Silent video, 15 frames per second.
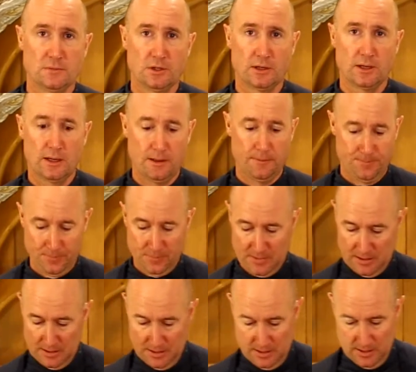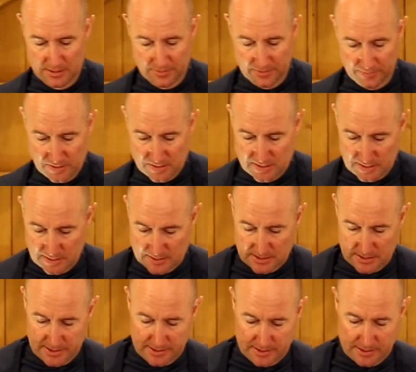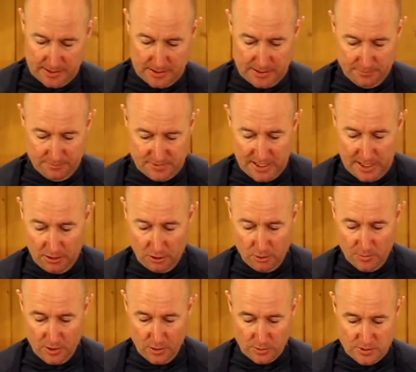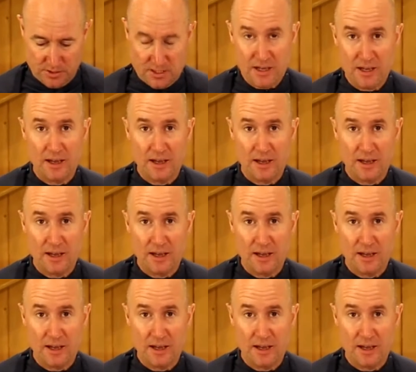Okay, and there's things like Dario molds